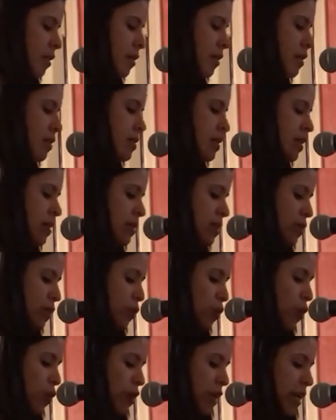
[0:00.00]
This is
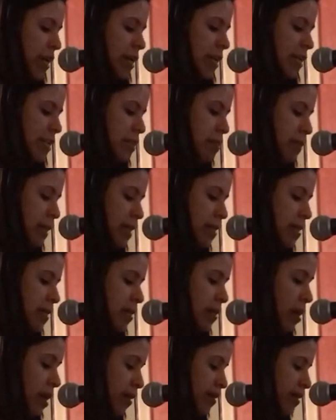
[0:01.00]
warning
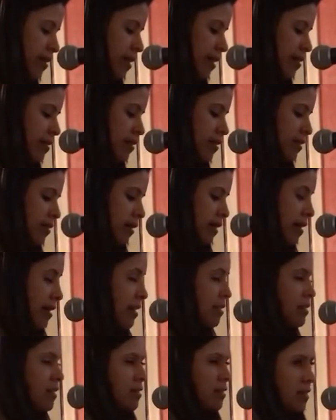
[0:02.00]
explicit content, and
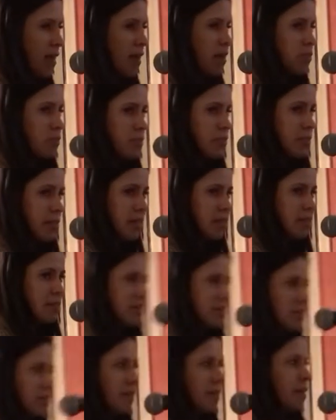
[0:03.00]
as the title
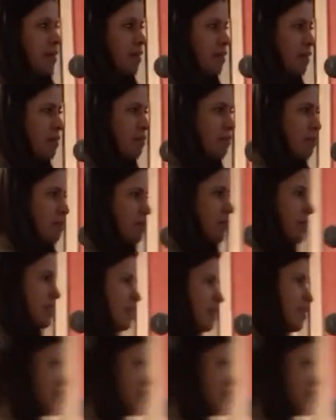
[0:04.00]
states, this